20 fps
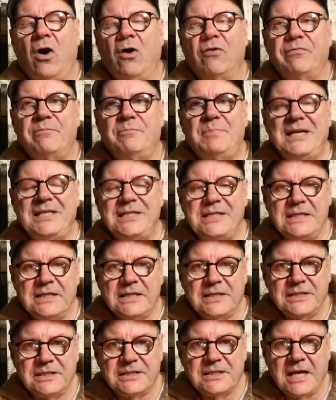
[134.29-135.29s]
of
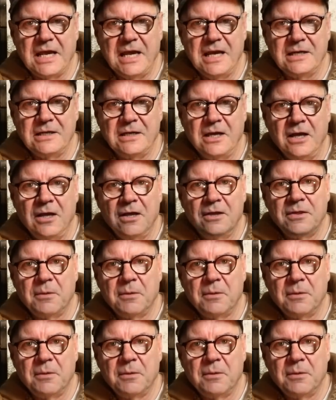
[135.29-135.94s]
peatiness in